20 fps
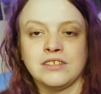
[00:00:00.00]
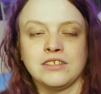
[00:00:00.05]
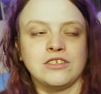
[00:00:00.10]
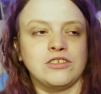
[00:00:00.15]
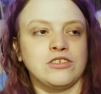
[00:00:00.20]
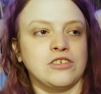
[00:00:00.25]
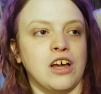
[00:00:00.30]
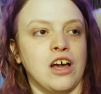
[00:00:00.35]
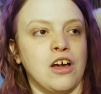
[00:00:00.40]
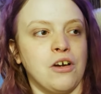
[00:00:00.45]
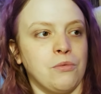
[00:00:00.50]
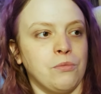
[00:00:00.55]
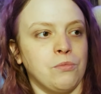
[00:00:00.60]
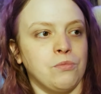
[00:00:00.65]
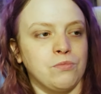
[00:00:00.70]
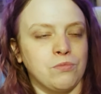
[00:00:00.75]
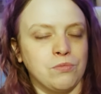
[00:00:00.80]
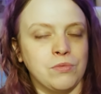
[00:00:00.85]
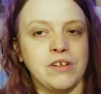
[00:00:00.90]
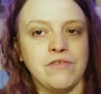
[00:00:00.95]
So
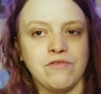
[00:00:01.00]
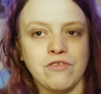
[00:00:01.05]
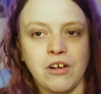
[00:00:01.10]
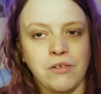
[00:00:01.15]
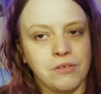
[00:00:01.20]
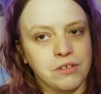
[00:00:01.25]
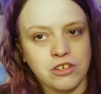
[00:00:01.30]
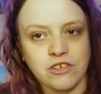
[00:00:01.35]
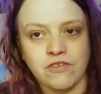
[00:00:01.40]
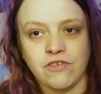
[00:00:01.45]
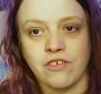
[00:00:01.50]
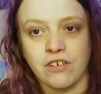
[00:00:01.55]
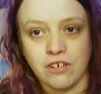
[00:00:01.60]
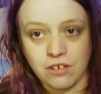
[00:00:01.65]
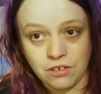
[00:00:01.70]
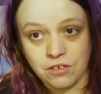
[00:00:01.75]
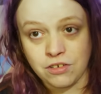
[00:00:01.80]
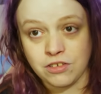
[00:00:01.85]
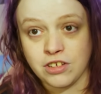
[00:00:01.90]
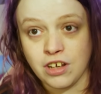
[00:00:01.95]
we've known each other for a
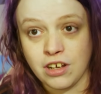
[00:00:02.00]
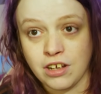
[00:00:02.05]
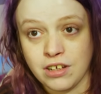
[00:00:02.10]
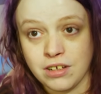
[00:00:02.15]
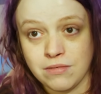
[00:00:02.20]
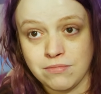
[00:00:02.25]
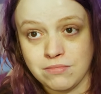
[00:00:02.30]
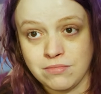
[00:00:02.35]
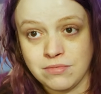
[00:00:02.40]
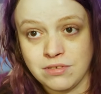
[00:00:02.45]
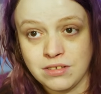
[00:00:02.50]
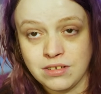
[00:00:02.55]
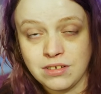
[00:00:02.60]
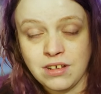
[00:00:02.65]
long time.